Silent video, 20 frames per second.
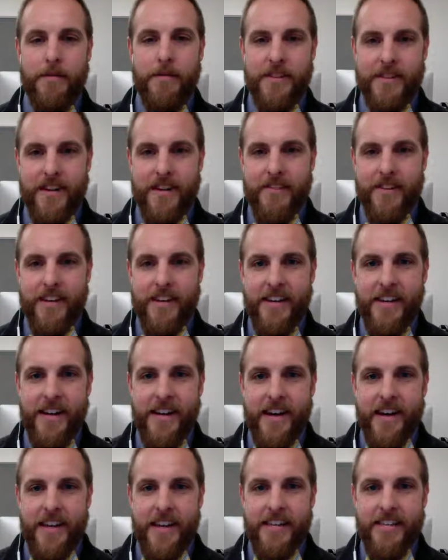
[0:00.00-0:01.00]
of it
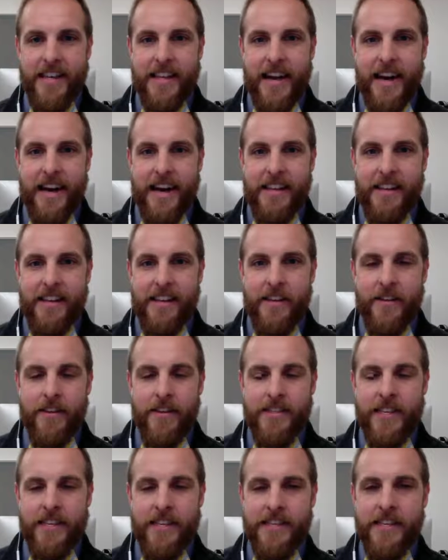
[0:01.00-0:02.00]
is that, this
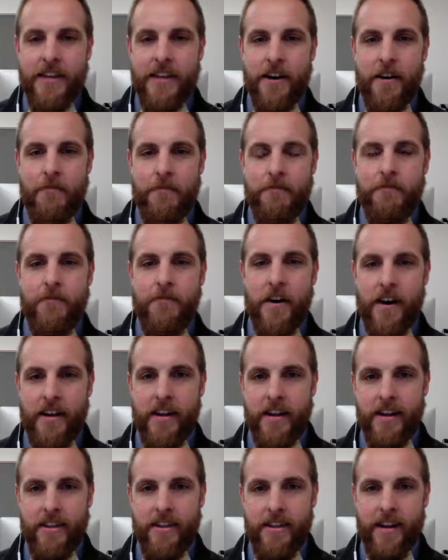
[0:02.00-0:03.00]
idea of
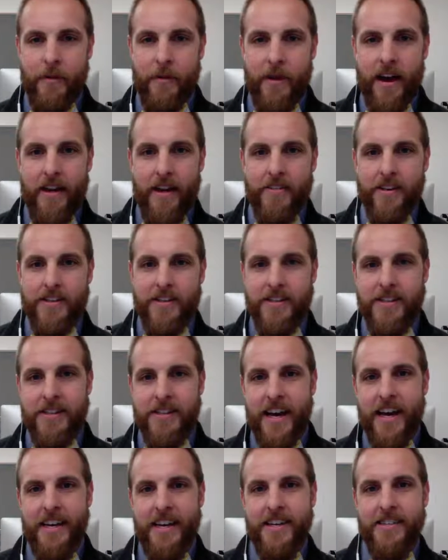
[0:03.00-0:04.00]
fun that we have in our
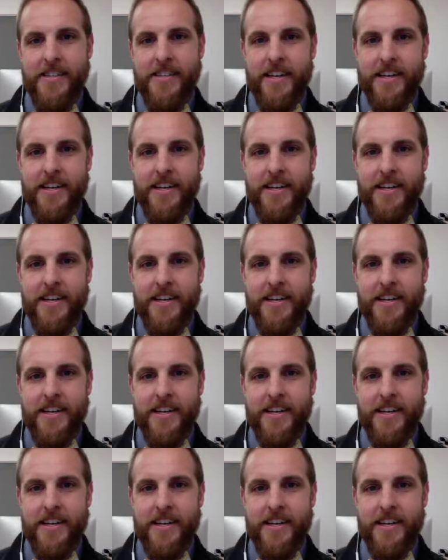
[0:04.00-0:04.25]
society says